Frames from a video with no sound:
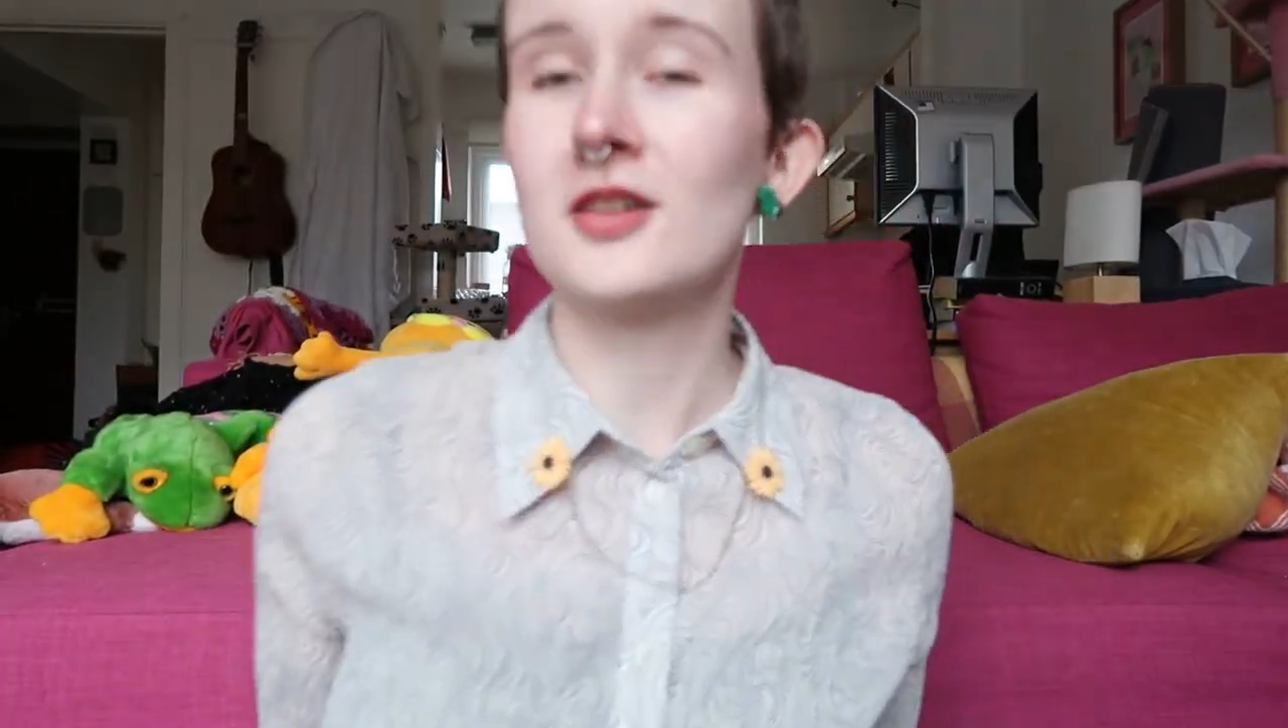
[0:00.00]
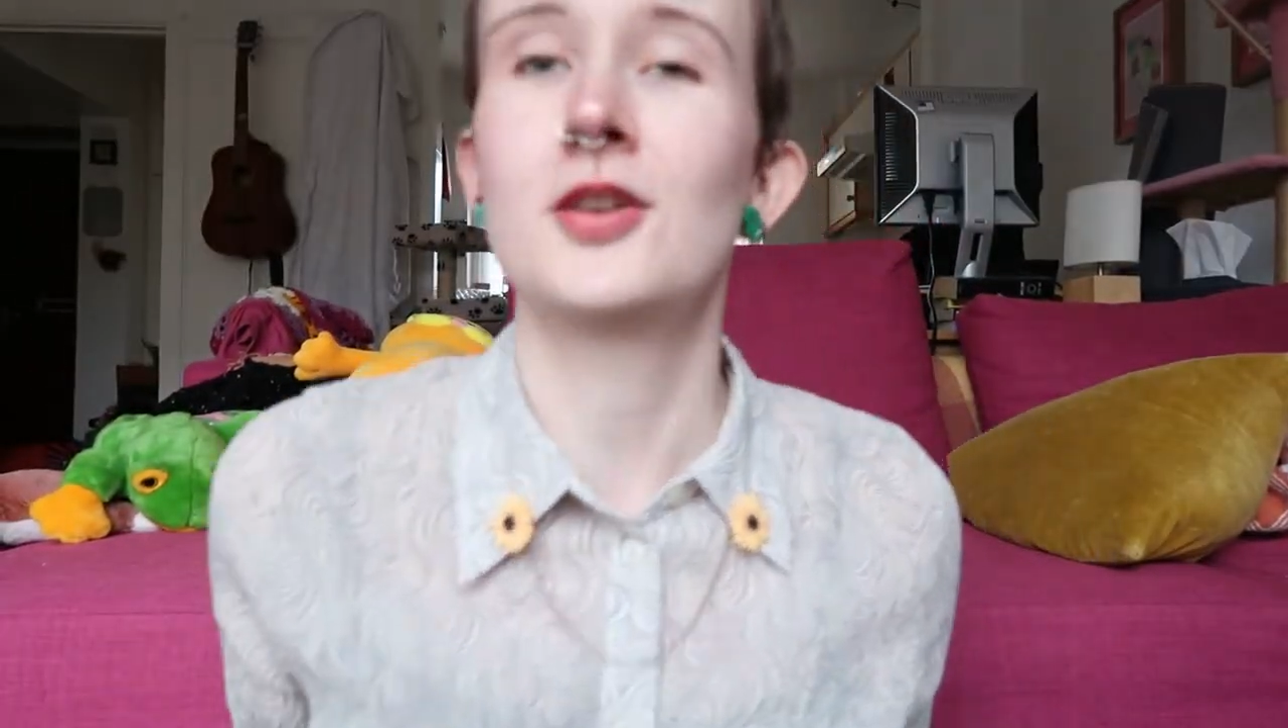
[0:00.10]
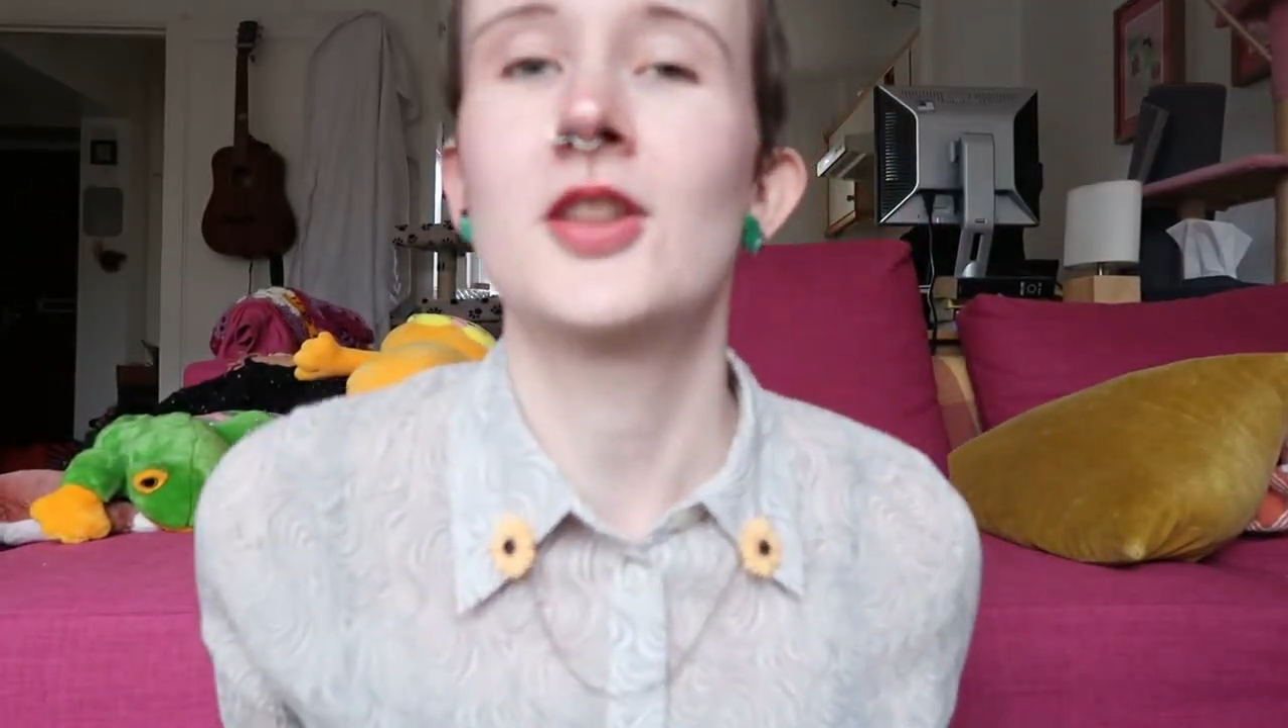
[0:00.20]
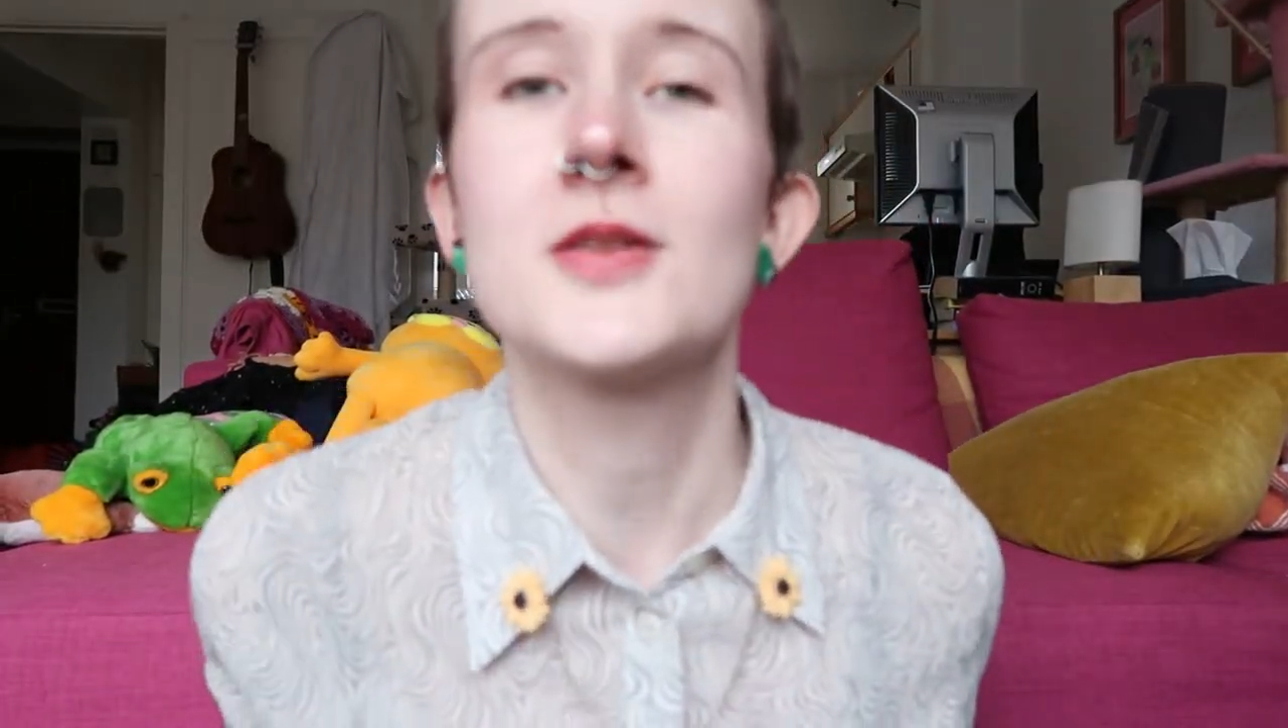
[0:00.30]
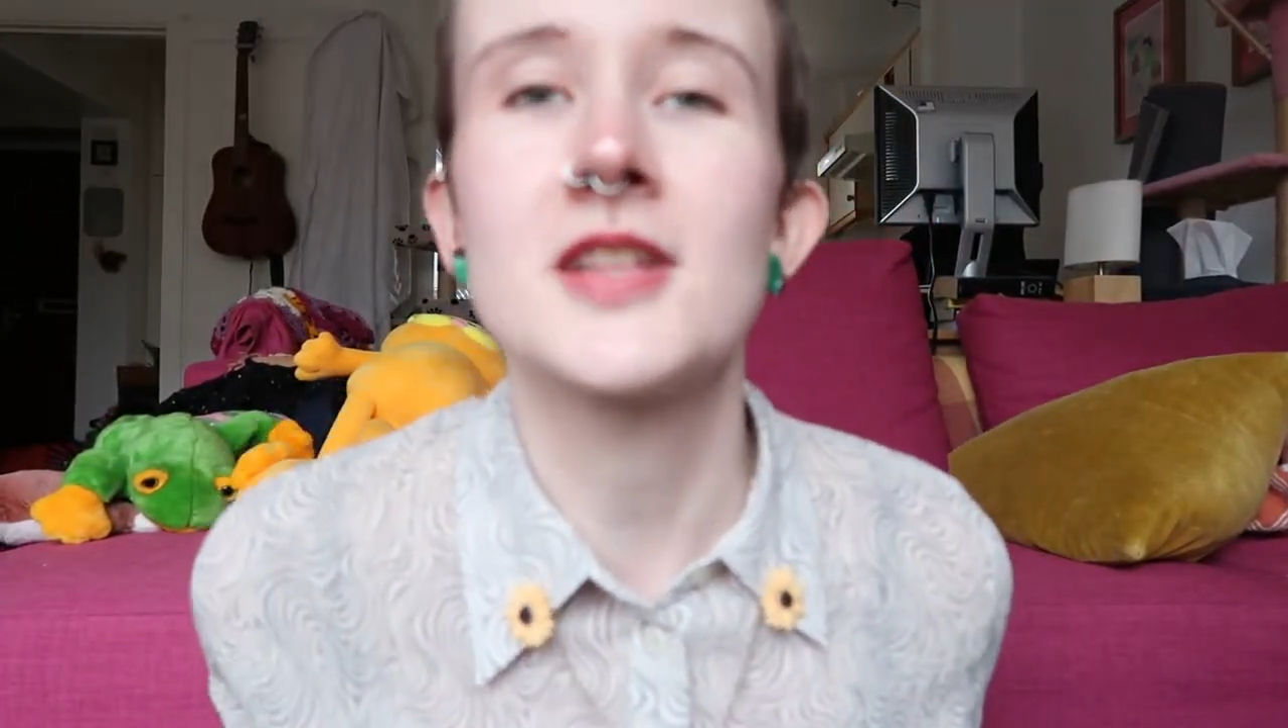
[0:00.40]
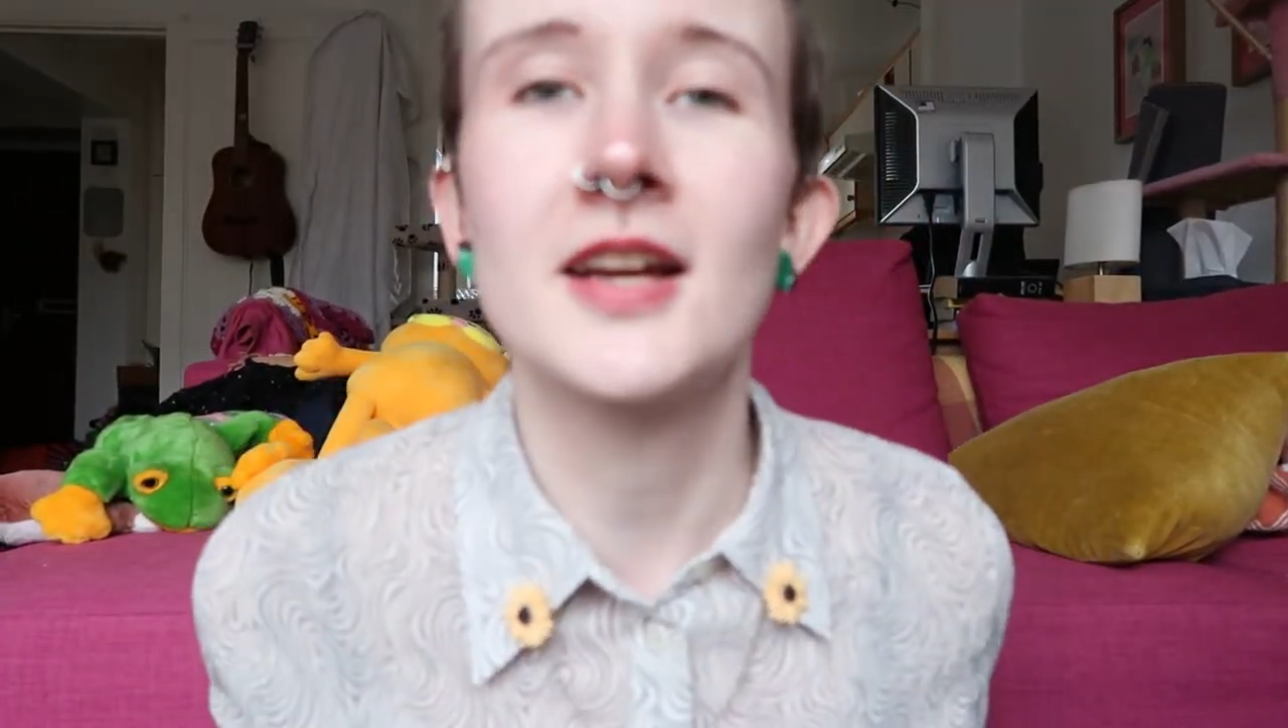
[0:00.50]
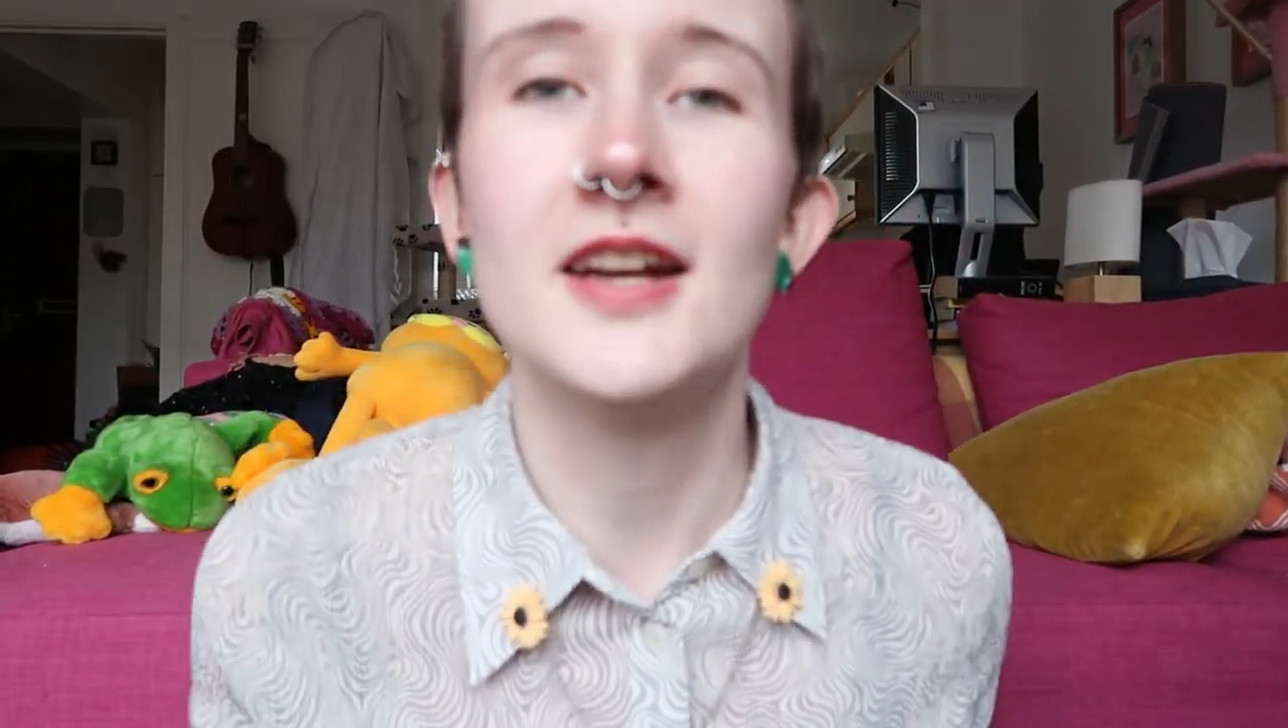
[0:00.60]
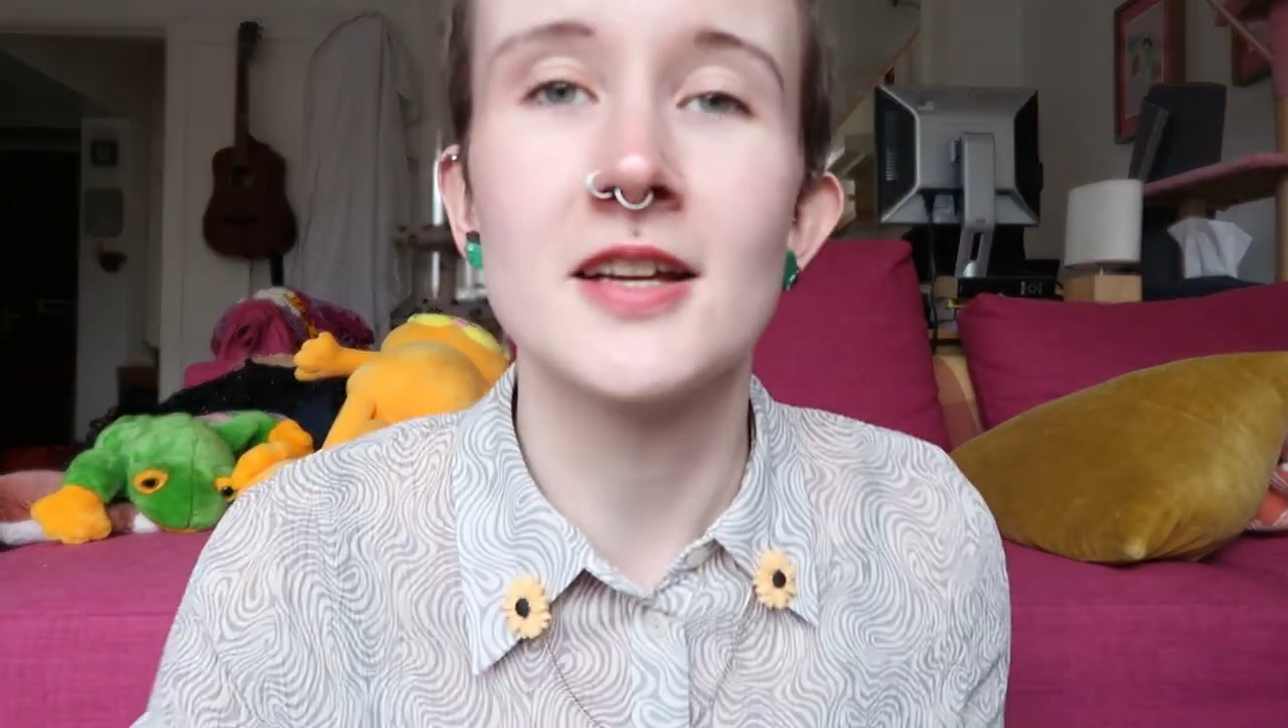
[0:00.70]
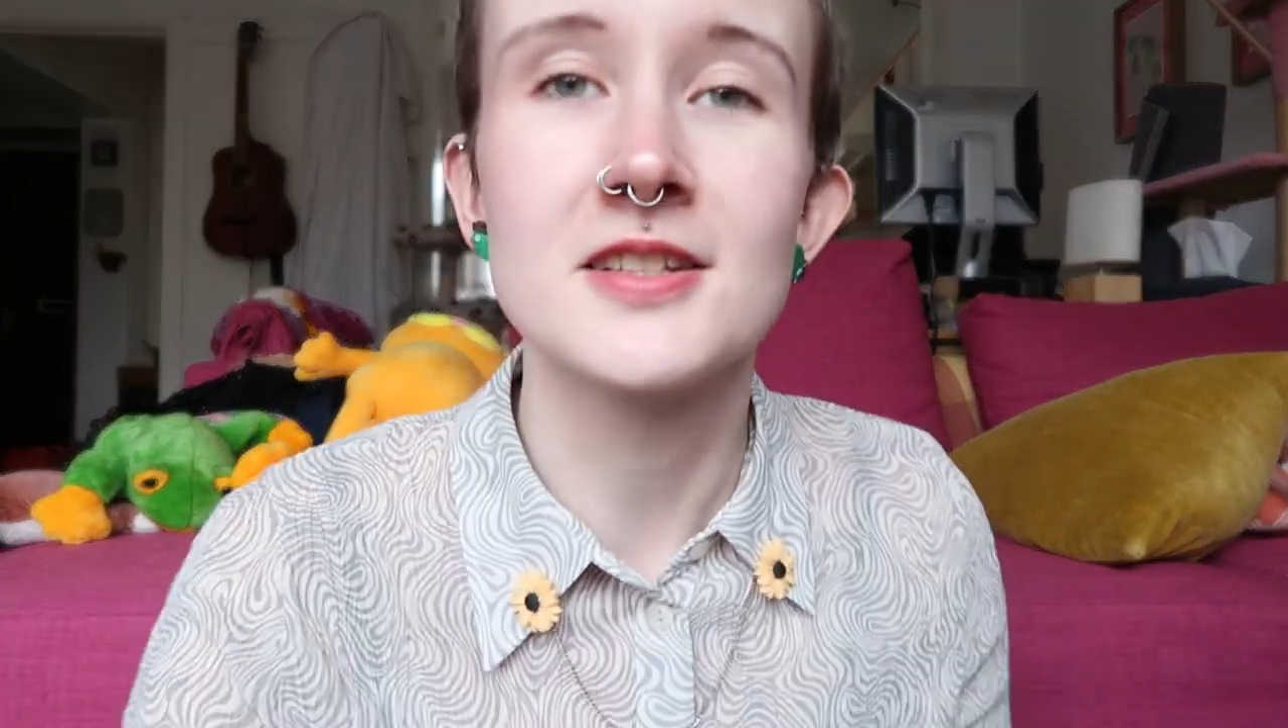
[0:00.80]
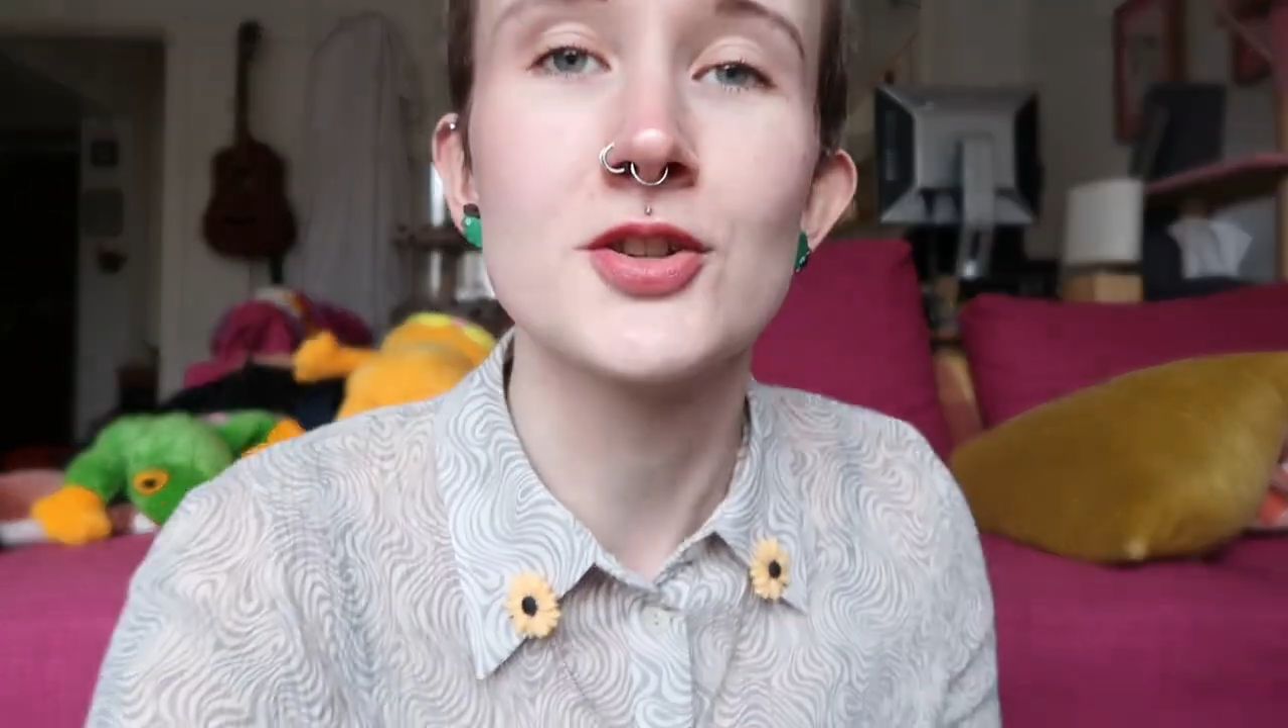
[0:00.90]
I thought that was like a
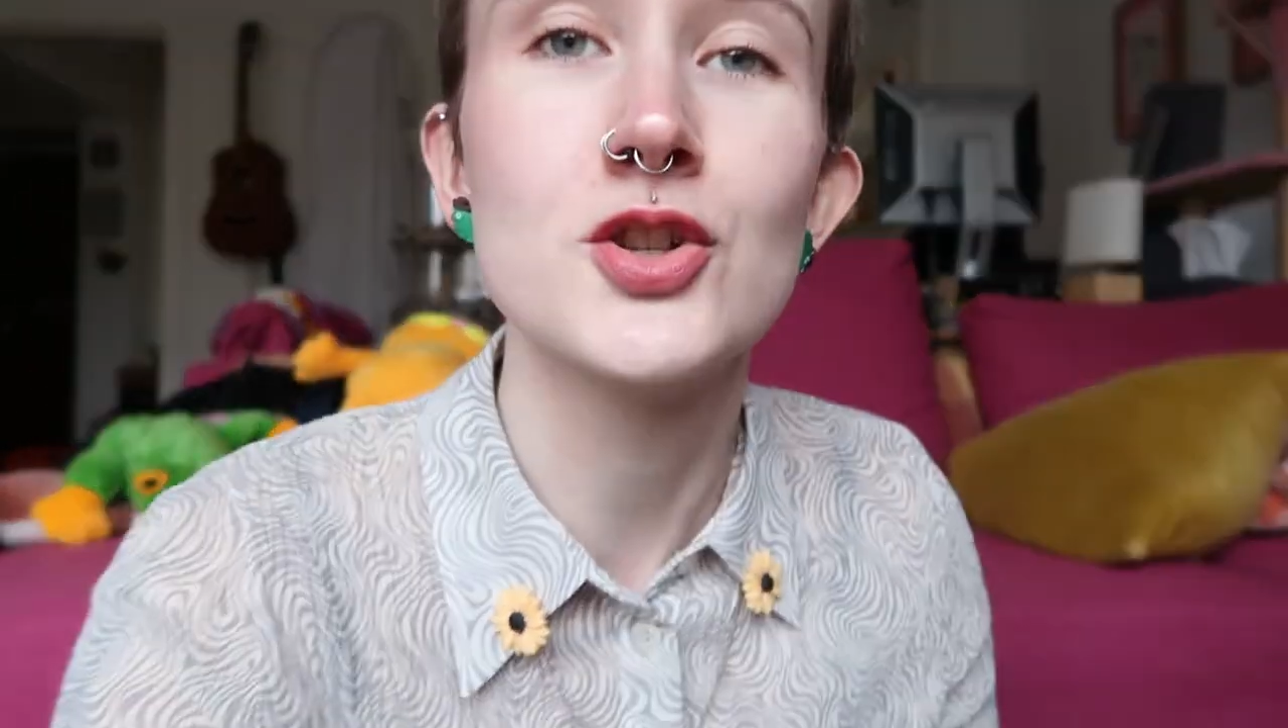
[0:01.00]
nice little